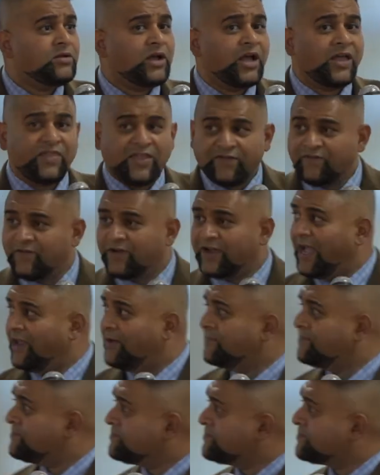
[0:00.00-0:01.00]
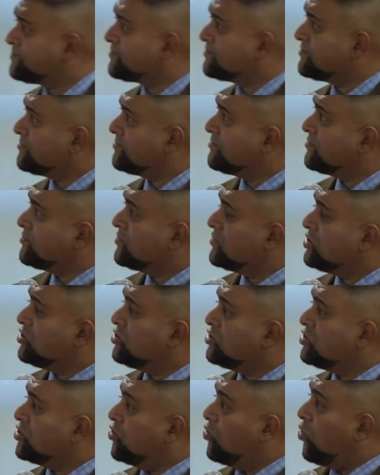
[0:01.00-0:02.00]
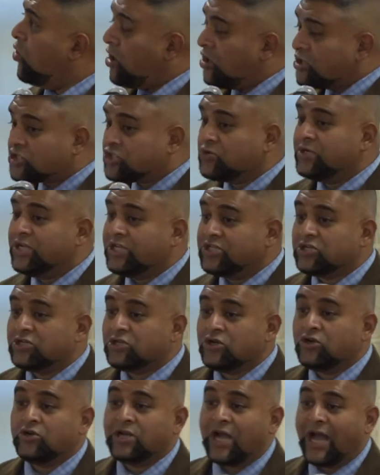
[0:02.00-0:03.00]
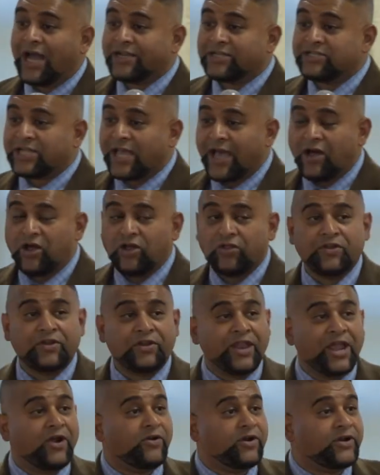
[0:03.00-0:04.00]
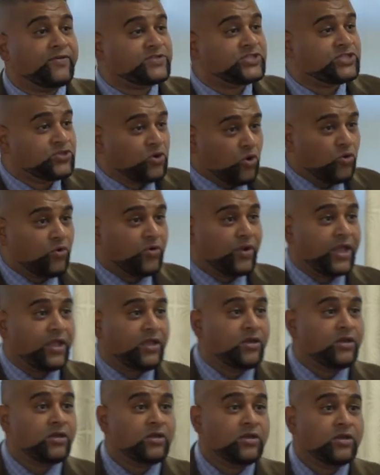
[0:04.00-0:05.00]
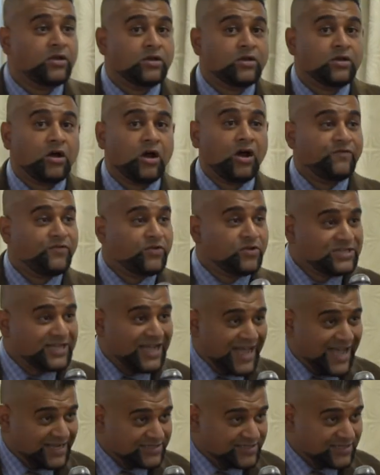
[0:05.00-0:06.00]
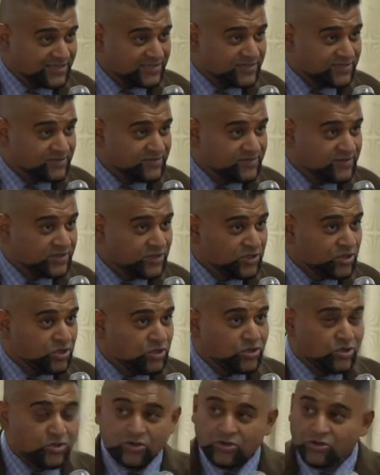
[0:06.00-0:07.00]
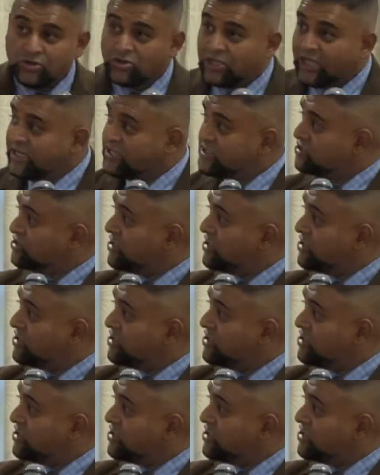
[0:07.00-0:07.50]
and they forget. You also need to learn how to tell the narrative story of your taxes. Ladies and